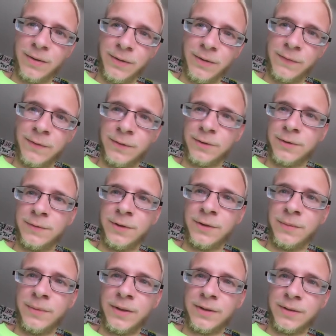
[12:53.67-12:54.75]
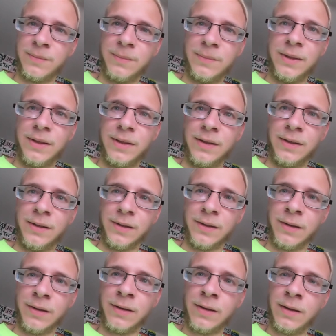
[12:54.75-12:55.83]
in her first few weeks of being
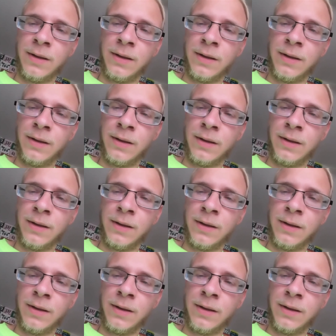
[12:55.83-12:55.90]
here.